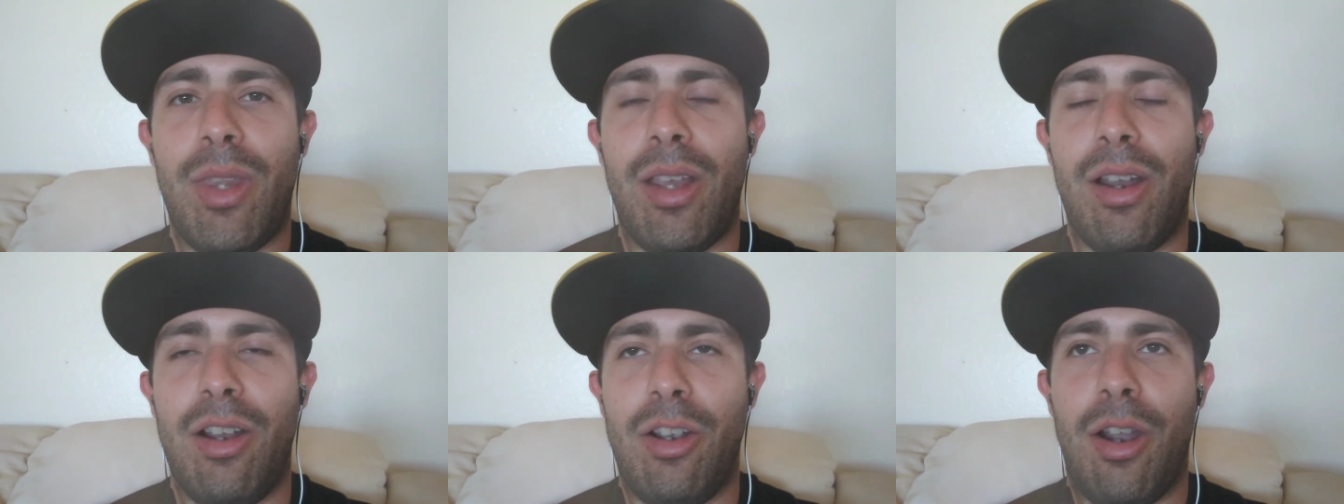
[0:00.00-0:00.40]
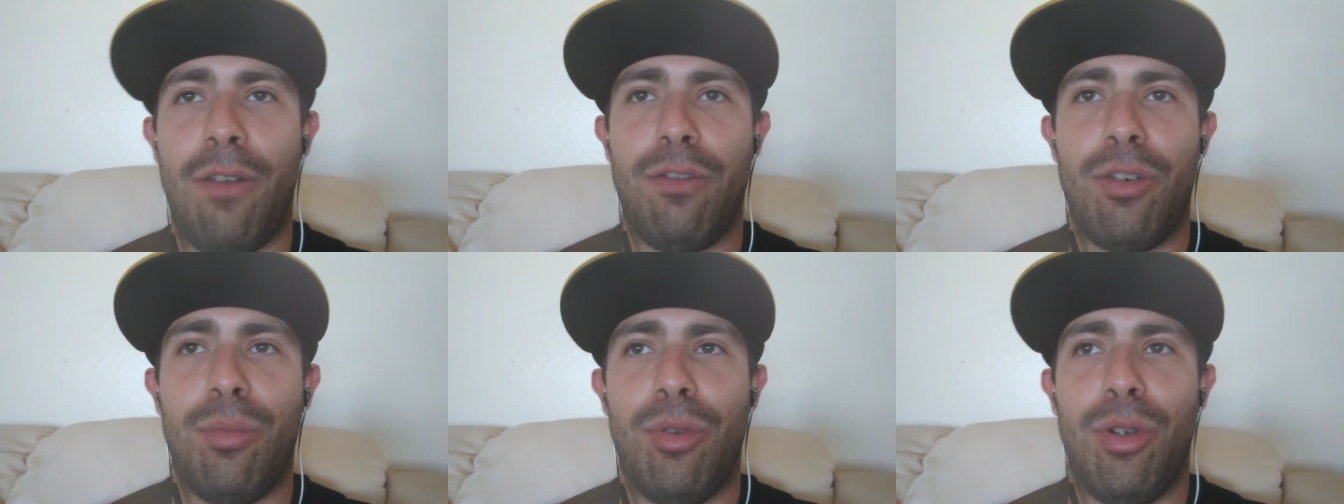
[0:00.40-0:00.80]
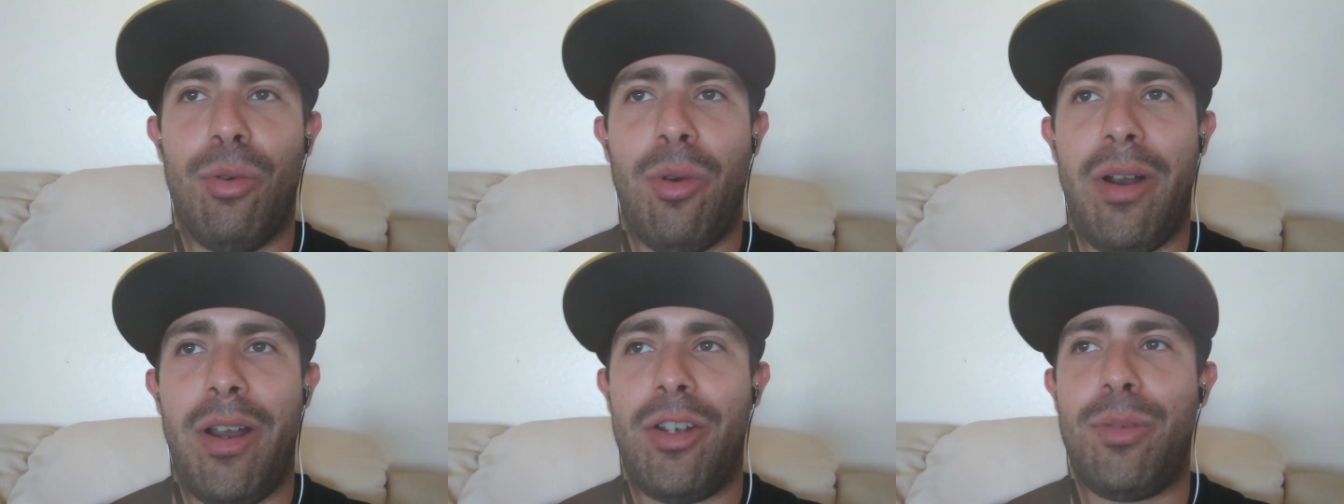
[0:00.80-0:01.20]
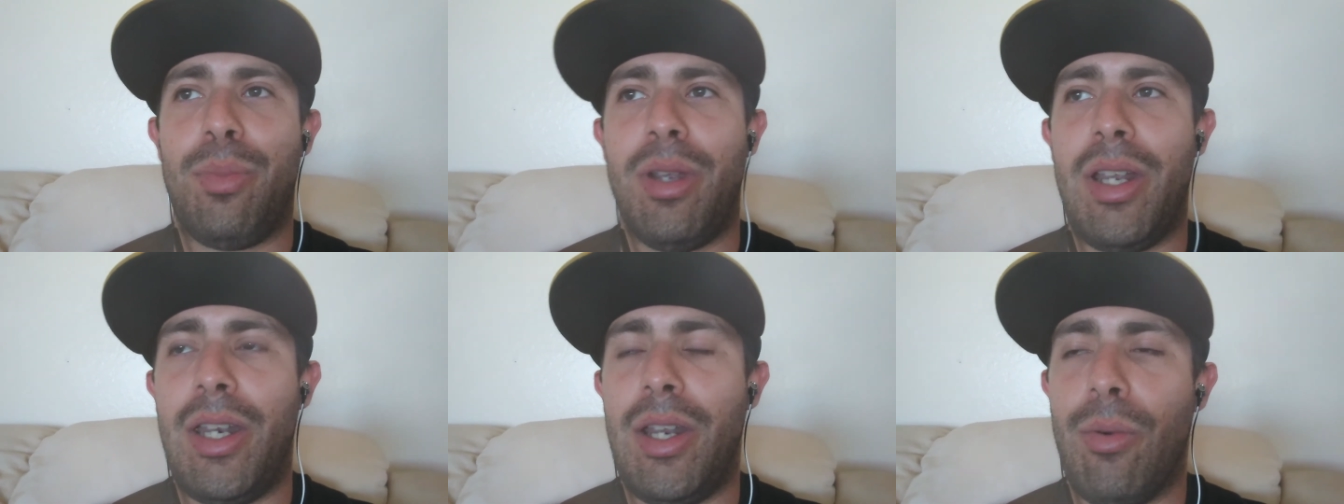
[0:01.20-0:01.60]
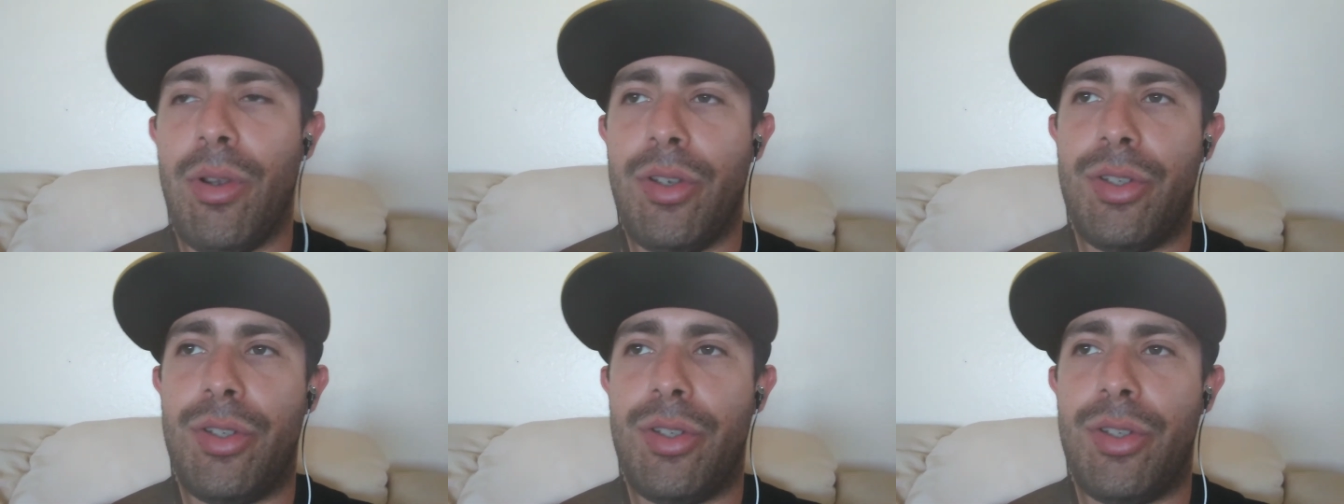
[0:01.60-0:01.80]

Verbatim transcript: uncomfortable to watch. But anyways,